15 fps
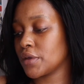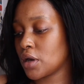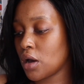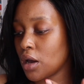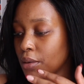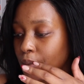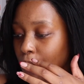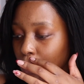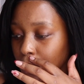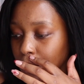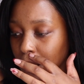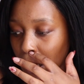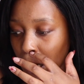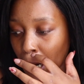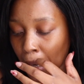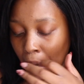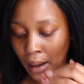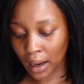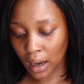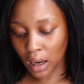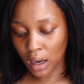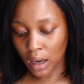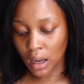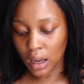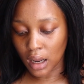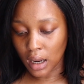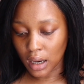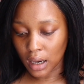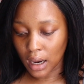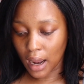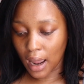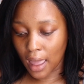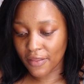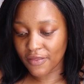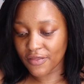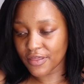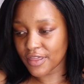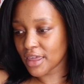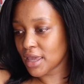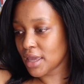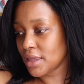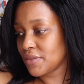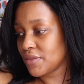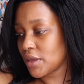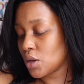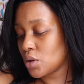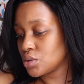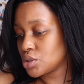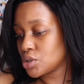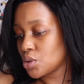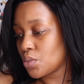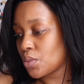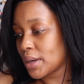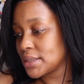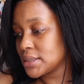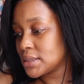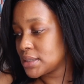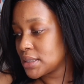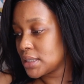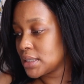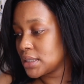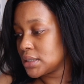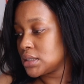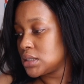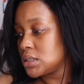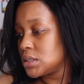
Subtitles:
the cardboard. And then they also wanted